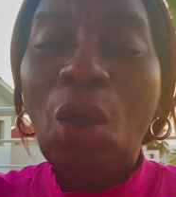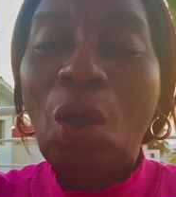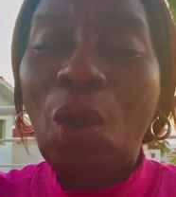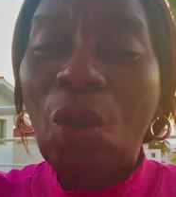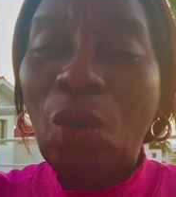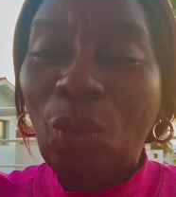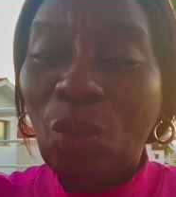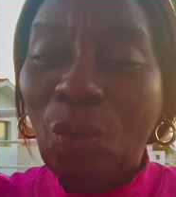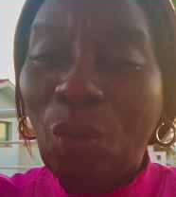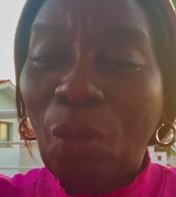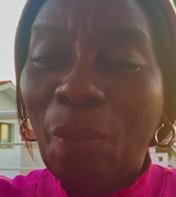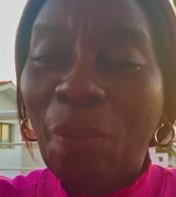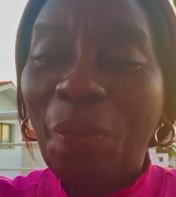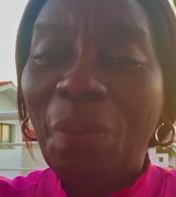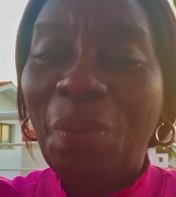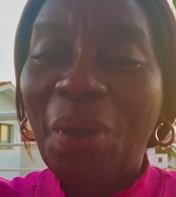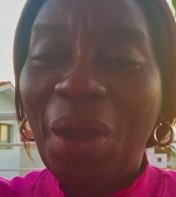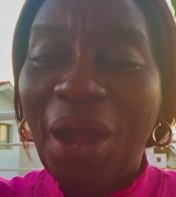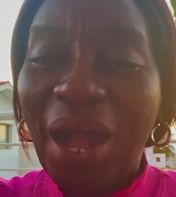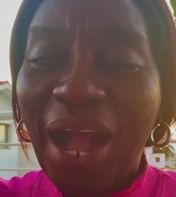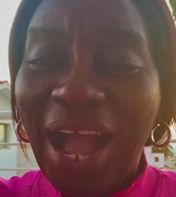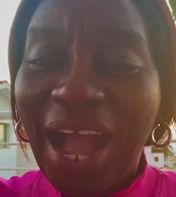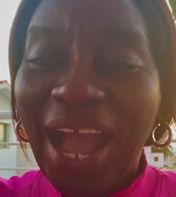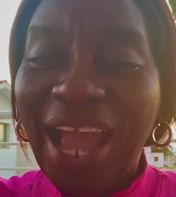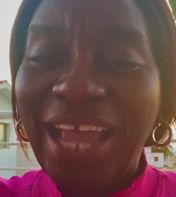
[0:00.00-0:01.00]

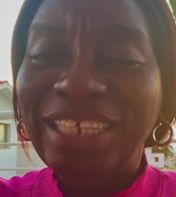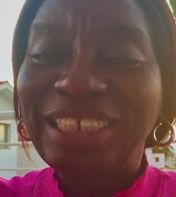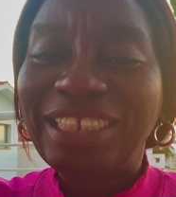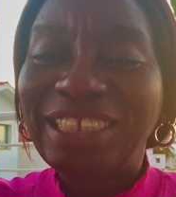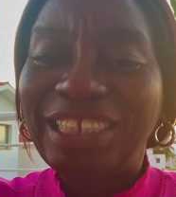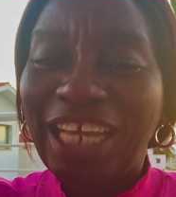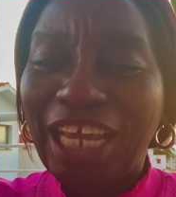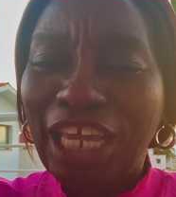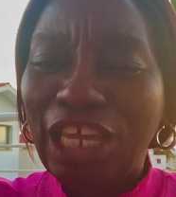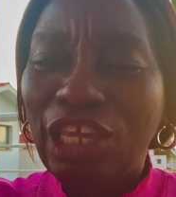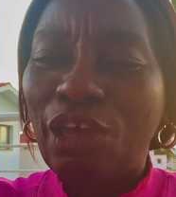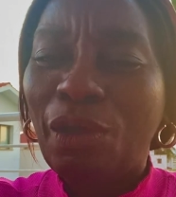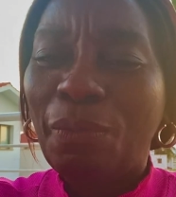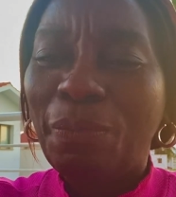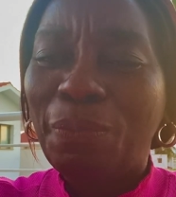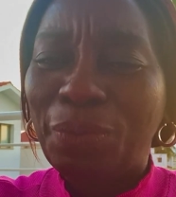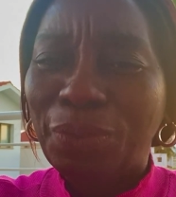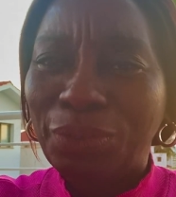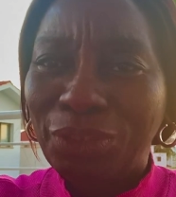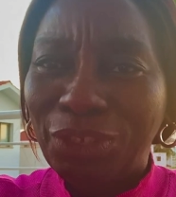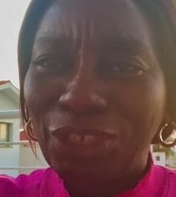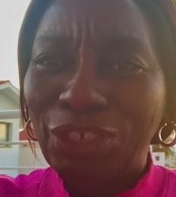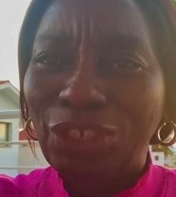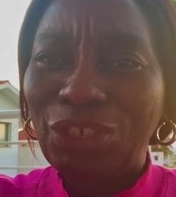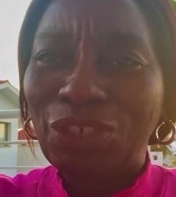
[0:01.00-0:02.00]
Occupy, take your
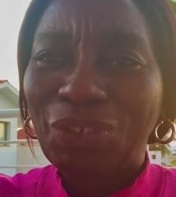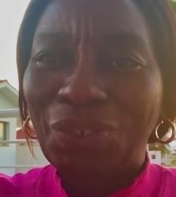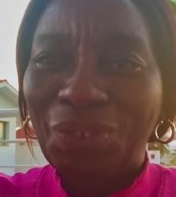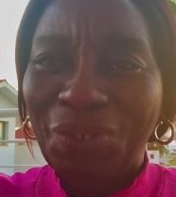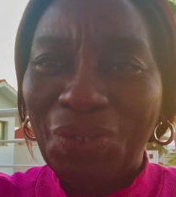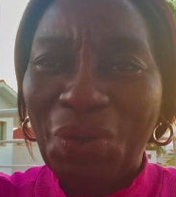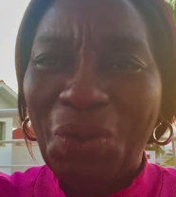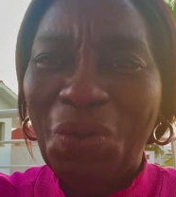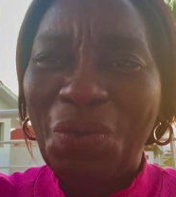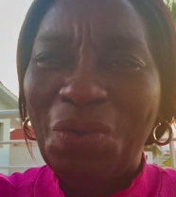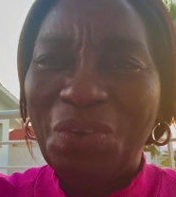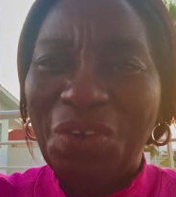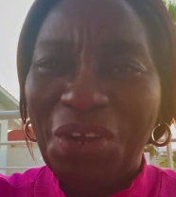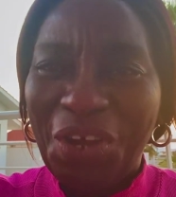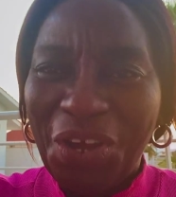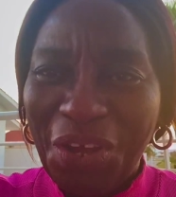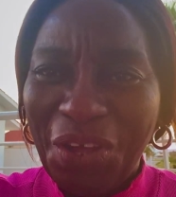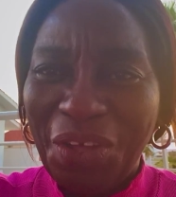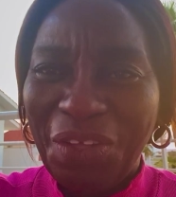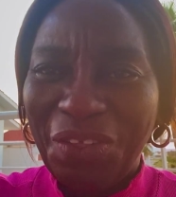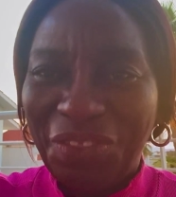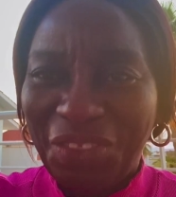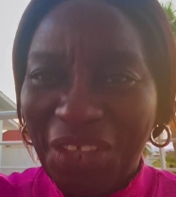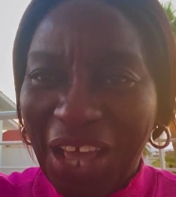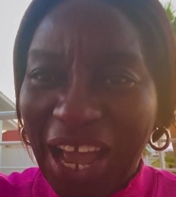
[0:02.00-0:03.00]
position on
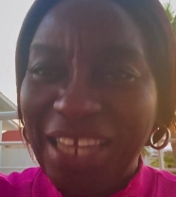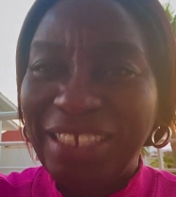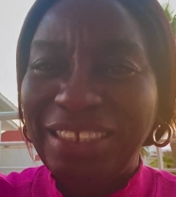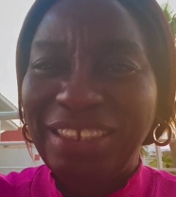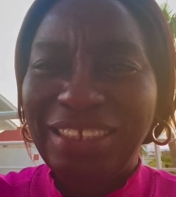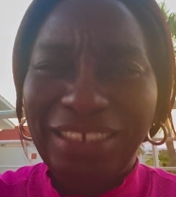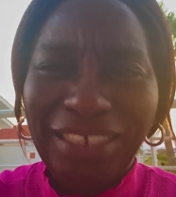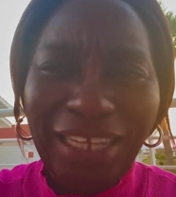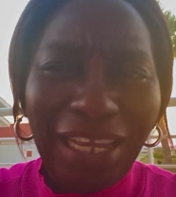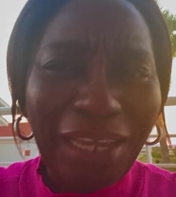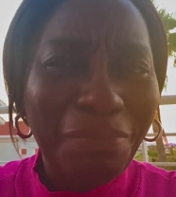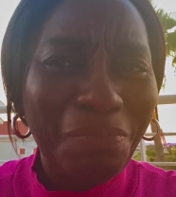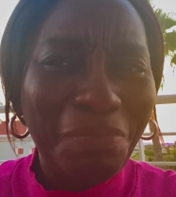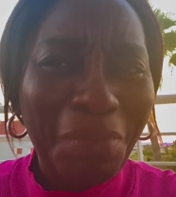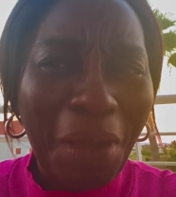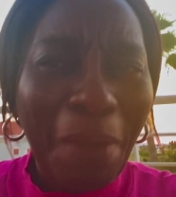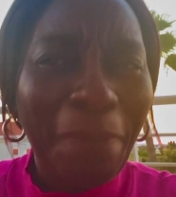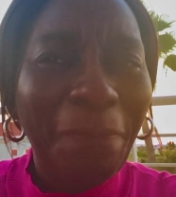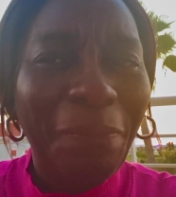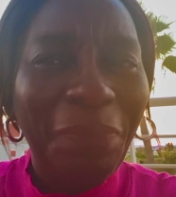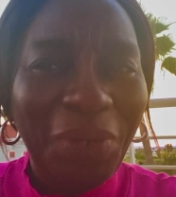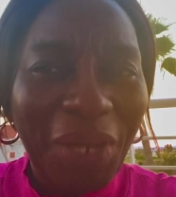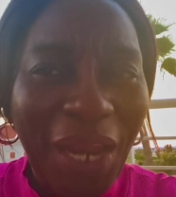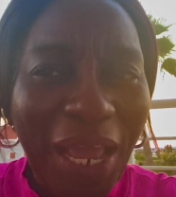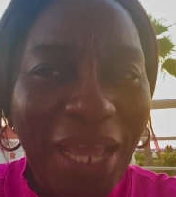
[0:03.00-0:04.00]
earth. I take my
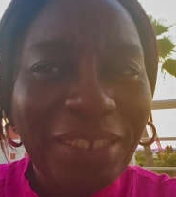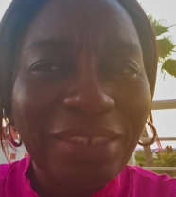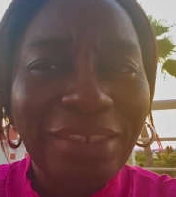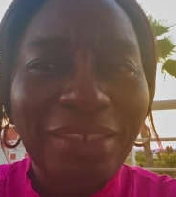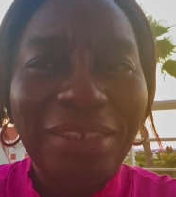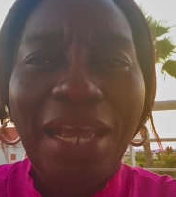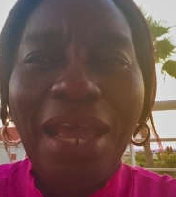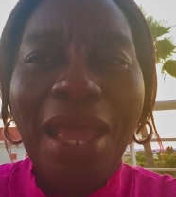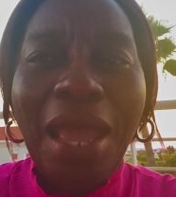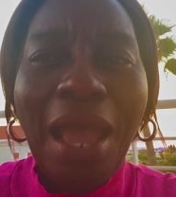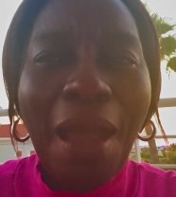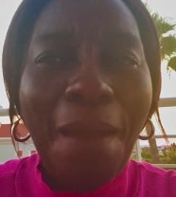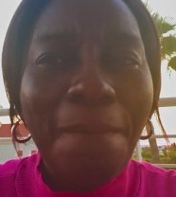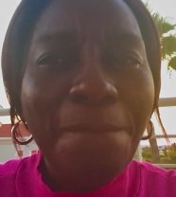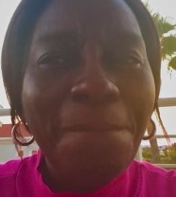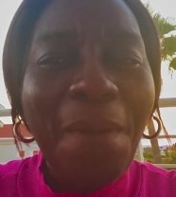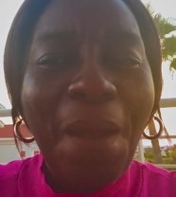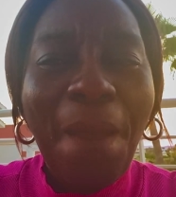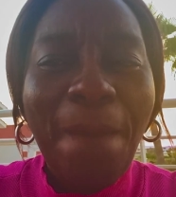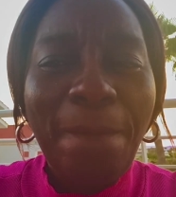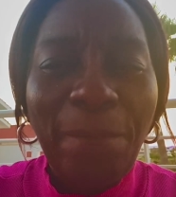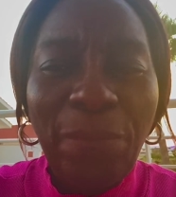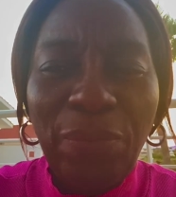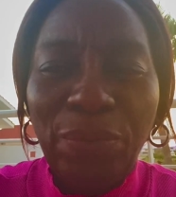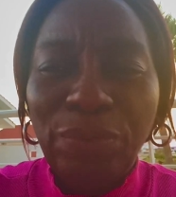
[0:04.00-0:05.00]
place and
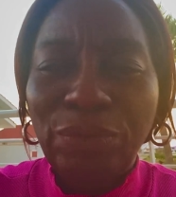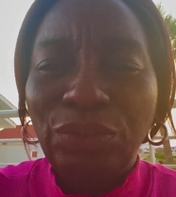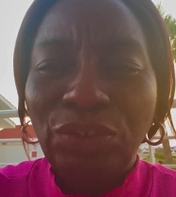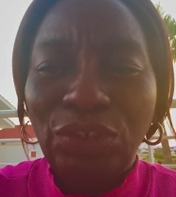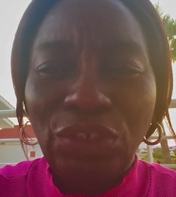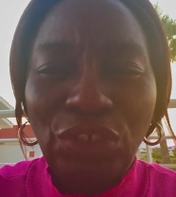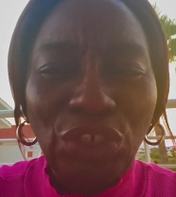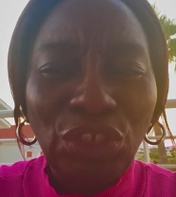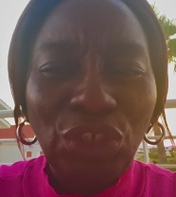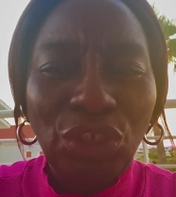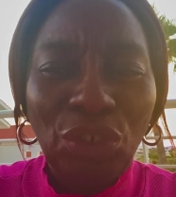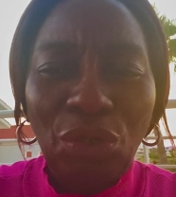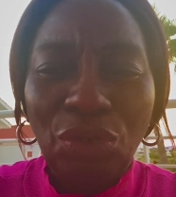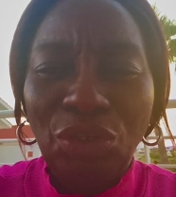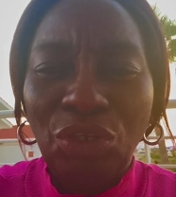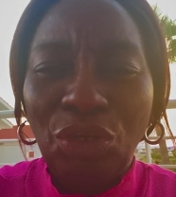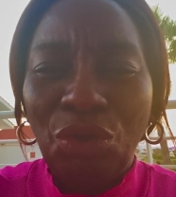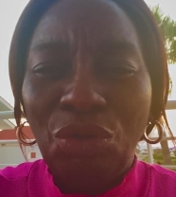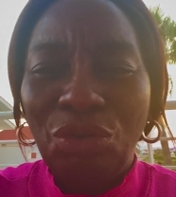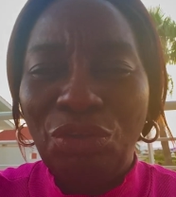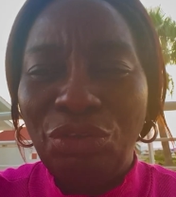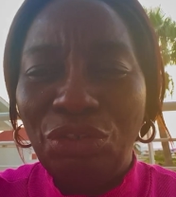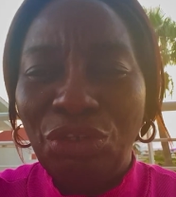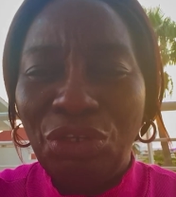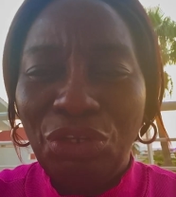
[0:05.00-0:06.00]
my position
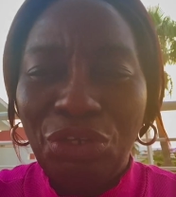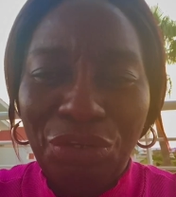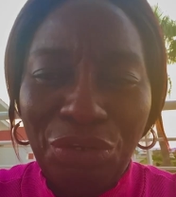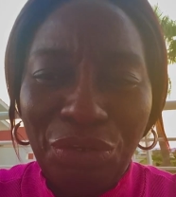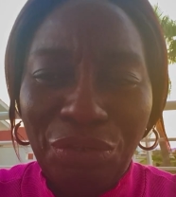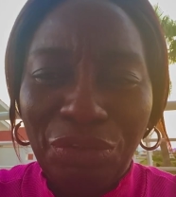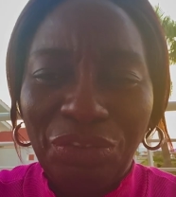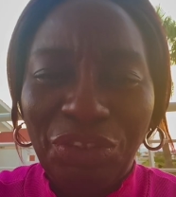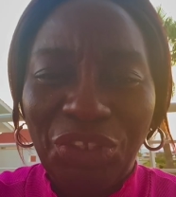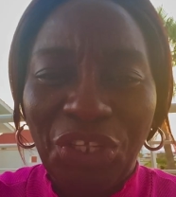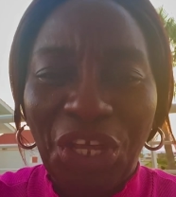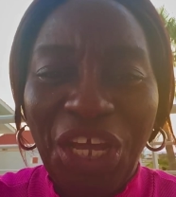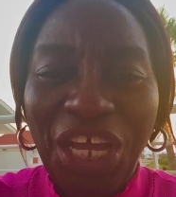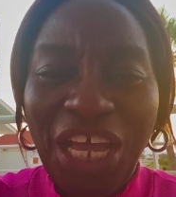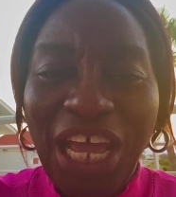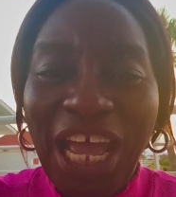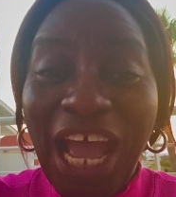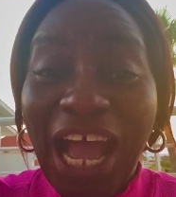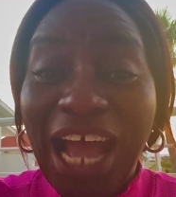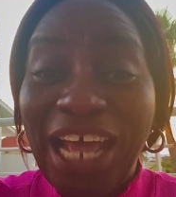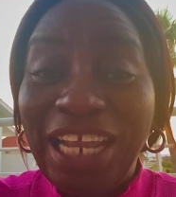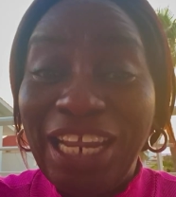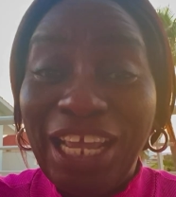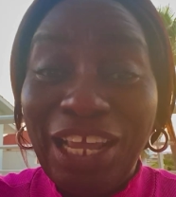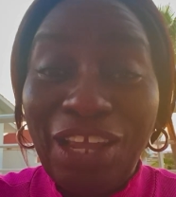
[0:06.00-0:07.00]
on earth
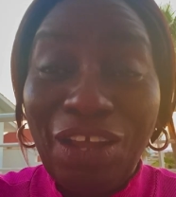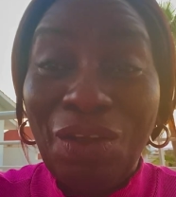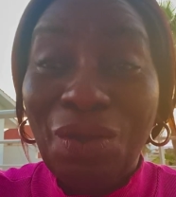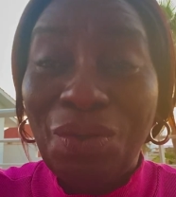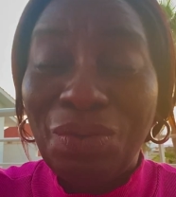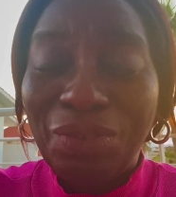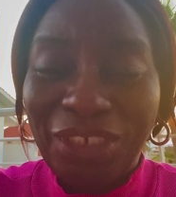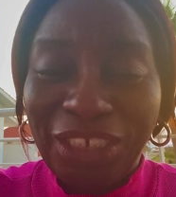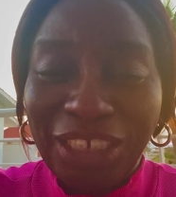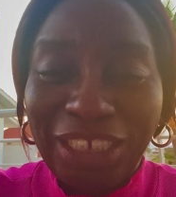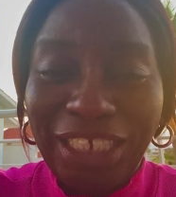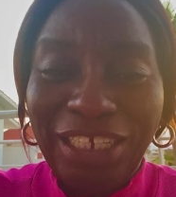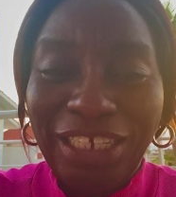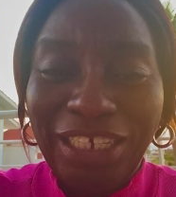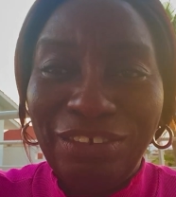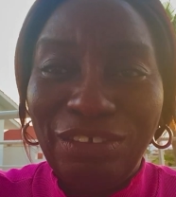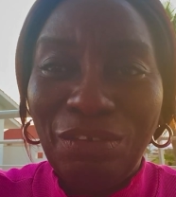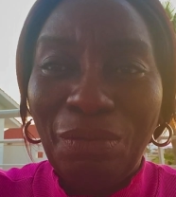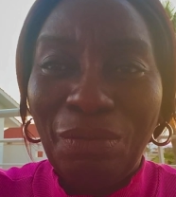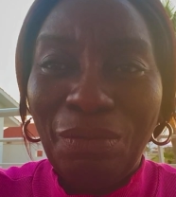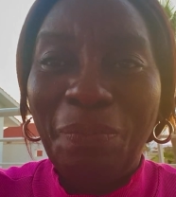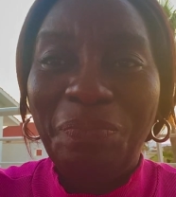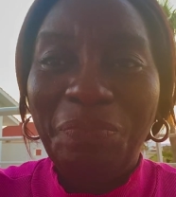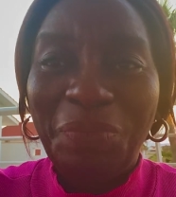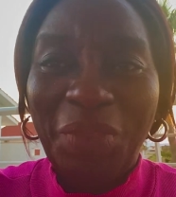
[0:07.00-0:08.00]
and in God's
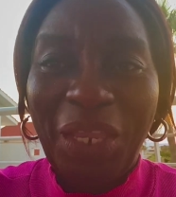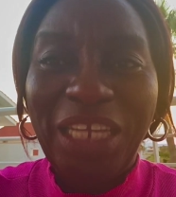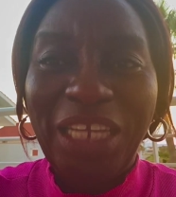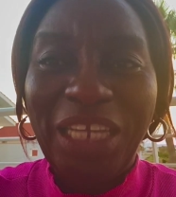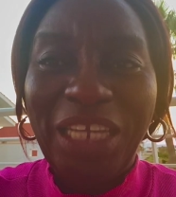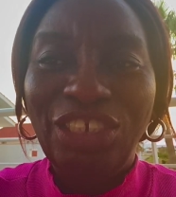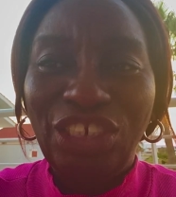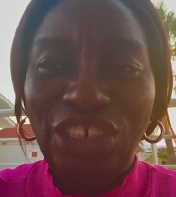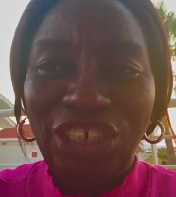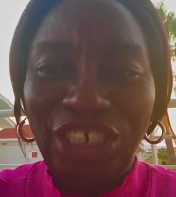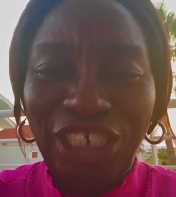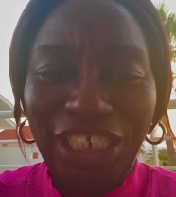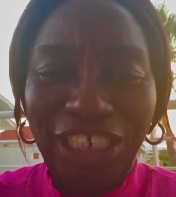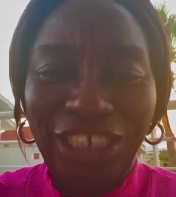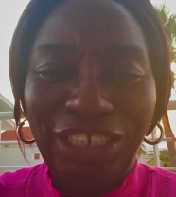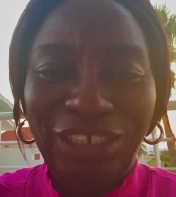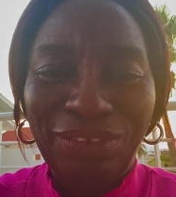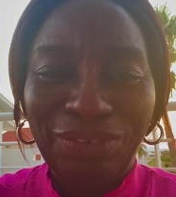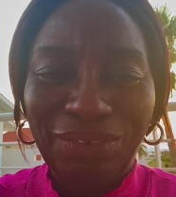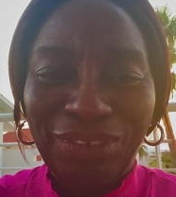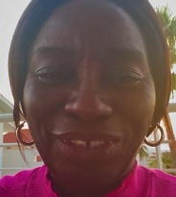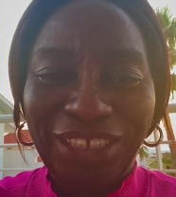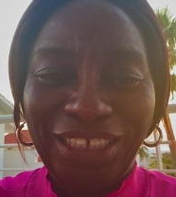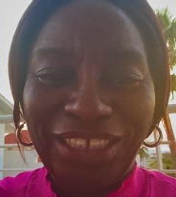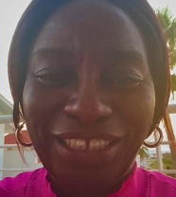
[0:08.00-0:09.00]
kingdom in
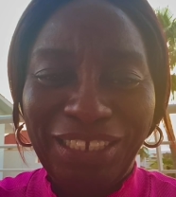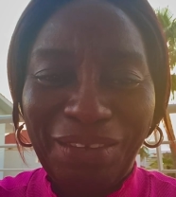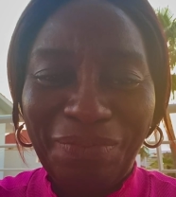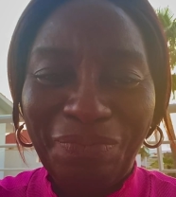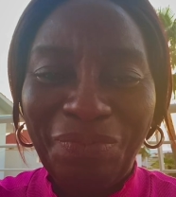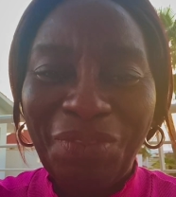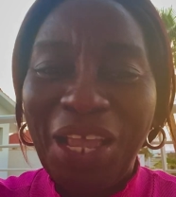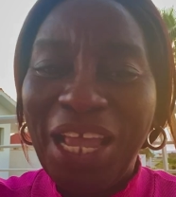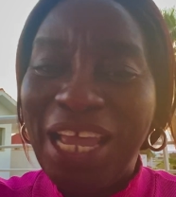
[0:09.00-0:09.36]
Jesus' name.